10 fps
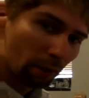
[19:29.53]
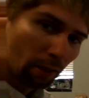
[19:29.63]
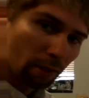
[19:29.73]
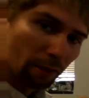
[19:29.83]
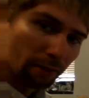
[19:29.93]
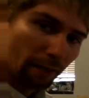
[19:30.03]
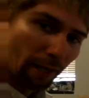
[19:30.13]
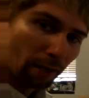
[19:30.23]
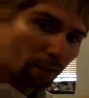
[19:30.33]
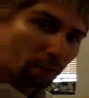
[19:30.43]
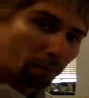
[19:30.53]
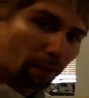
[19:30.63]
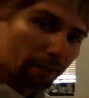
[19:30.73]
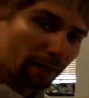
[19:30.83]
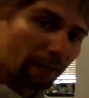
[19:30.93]
is that by
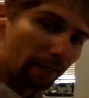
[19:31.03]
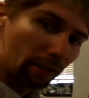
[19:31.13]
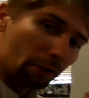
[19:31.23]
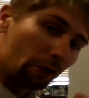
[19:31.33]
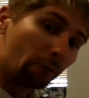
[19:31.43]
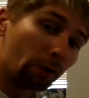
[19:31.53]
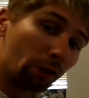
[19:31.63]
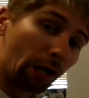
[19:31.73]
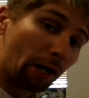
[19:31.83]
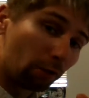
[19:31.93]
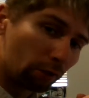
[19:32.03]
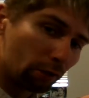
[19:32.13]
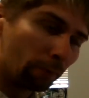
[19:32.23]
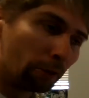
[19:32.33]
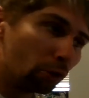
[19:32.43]
tying it to
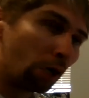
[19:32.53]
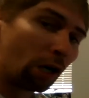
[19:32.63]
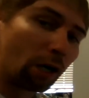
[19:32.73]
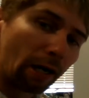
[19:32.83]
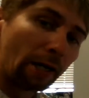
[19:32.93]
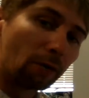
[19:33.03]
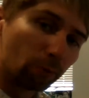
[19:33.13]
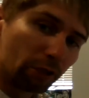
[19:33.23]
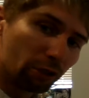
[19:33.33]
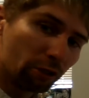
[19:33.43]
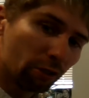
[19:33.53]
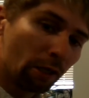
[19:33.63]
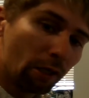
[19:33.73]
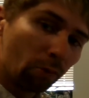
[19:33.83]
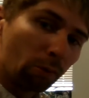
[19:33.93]
WRI regions,
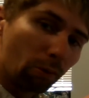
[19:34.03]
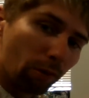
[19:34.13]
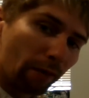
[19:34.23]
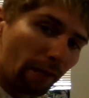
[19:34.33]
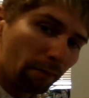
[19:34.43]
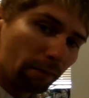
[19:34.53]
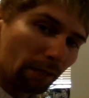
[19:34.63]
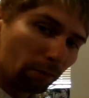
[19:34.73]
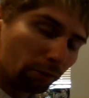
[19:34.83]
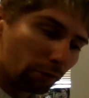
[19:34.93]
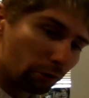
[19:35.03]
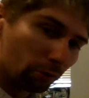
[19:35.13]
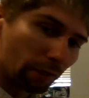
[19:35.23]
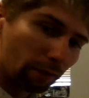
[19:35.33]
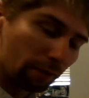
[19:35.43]
we will then be able to
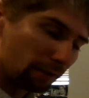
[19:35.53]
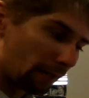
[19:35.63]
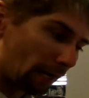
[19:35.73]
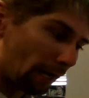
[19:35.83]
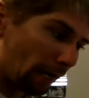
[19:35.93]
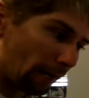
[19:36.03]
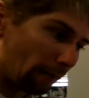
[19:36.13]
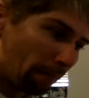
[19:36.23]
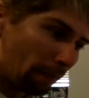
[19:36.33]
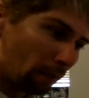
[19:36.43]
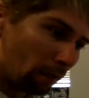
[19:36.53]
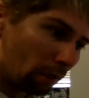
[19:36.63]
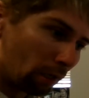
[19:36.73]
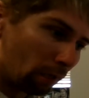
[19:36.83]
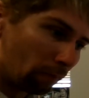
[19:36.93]
directly tie
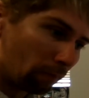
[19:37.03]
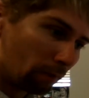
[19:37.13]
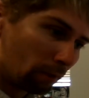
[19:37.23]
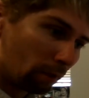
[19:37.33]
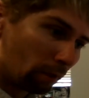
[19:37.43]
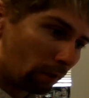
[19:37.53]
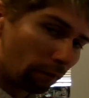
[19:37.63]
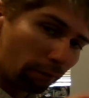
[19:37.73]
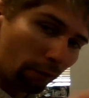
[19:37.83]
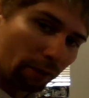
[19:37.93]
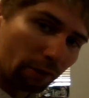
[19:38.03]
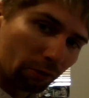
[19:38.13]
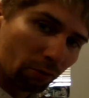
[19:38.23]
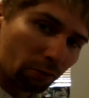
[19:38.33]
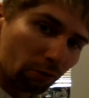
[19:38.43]
the funding
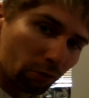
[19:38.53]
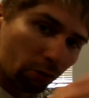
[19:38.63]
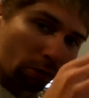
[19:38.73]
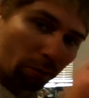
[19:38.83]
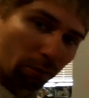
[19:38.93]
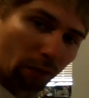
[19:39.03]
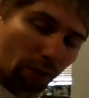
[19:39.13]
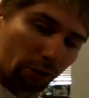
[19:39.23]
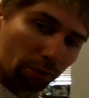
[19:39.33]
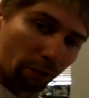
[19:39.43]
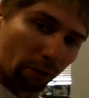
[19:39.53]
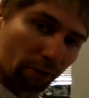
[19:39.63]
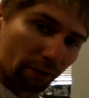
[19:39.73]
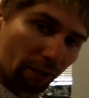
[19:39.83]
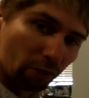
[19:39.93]
sources to the project
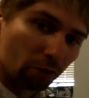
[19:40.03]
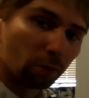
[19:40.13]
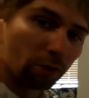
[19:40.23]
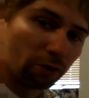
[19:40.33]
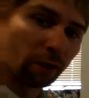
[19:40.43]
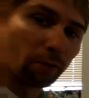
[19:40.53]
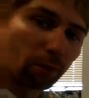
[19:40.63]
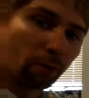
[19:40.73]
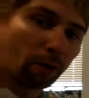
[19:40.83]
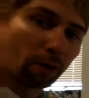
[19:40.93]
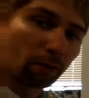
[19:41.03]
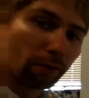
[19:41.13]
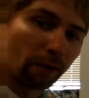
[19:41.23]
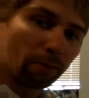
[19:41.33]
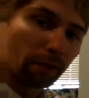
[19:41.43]
prioritization. So when you say we've
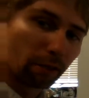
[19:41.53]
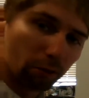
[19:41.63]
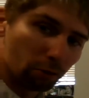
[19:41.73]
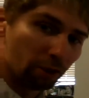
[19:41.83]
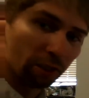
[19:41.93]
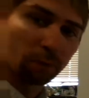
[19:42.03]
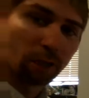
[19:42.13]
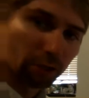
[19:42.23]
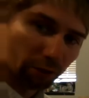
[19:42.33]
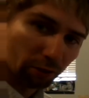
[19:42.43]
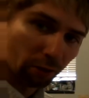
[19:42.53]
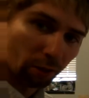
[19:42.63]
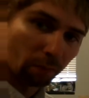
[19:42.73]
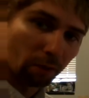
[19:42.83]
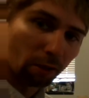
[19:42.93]
got money to do 6 projects
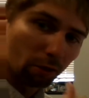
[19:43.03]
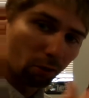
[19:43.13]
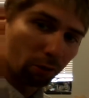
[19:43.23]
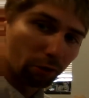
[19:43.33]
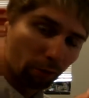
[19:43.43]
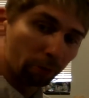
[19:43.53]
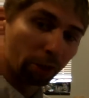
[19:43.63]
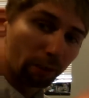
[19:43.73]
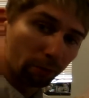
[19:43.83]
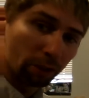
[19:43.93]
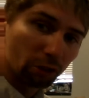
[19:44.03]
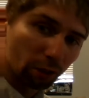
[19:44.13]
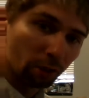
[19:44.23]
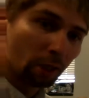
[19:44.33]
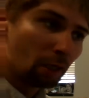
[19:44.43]
in the northern WRI
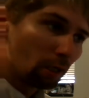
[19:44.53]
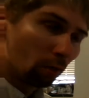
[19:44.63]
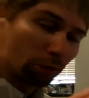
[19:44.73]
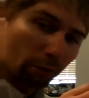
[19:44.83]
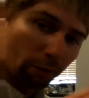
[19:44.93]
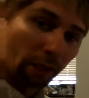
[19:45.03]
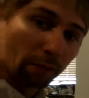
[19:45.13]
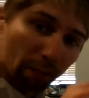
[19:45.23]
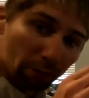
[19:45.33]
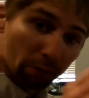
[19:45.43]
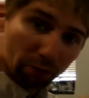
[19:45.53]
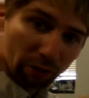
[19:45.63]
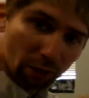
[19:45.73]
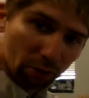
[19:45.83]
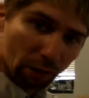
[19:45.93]
region, when you're thinking about it in terms of
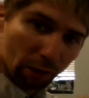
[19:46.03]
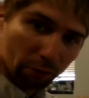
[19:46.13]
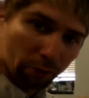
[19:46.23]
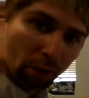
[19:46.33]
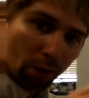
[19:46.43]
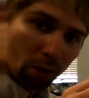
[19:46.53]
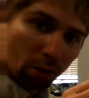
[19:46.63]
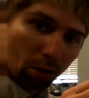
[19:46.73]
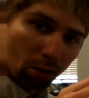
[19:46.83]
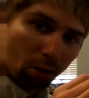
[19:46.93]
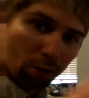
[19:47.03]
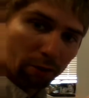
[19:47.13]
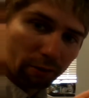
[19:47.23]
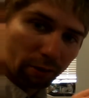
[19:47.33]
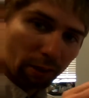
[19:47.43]
sage grouse, all the
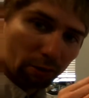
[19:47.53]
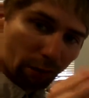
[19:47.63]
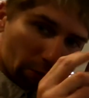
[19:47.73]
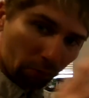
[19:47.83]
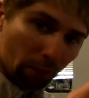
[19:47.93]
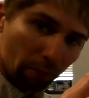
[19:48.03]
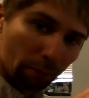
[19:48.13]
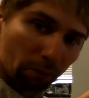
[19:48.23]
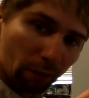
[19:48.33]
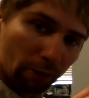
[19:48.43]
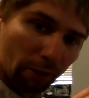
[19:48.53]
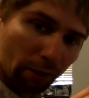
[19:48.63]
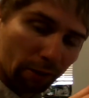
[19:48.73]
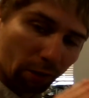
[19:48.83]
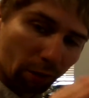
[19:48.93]
sage grouse relevant
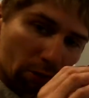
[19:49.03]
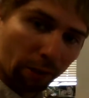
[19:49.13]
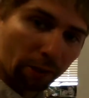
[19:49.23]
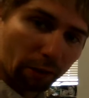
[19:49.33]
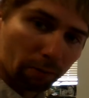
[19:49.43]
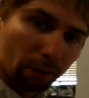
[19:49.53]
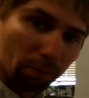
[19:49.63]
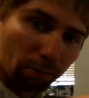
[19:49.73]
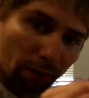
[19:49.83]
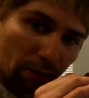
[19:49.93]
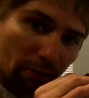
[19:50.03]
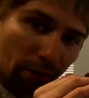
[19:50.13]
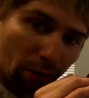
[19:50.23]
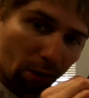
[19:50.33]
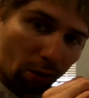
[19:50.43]
projects are directly comparable because
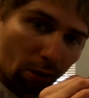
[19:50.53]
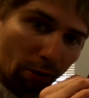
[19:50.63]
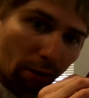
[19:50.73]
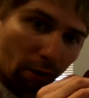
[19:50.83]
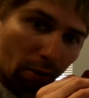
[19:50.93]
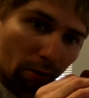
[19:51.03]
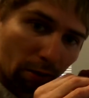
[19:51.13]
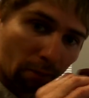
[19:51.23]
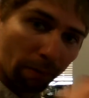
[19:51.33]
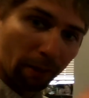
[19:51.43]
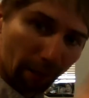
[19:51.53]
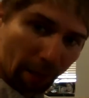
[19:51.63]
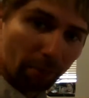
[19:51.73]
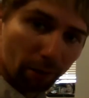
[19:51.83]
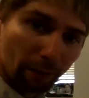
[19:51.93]
they're they're comparing that
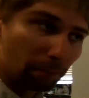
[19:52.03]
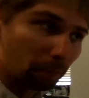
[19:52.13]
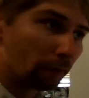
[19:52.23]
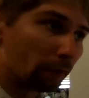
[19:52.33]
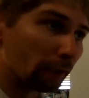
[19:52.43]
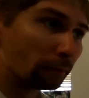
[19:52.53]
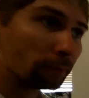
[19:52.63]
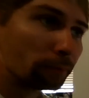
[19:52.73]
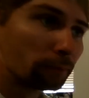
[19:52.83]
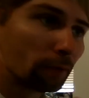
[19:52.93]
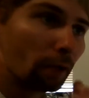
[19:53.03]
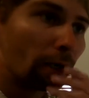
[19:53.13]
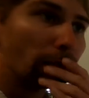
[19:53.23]
apple to apple thing. All right.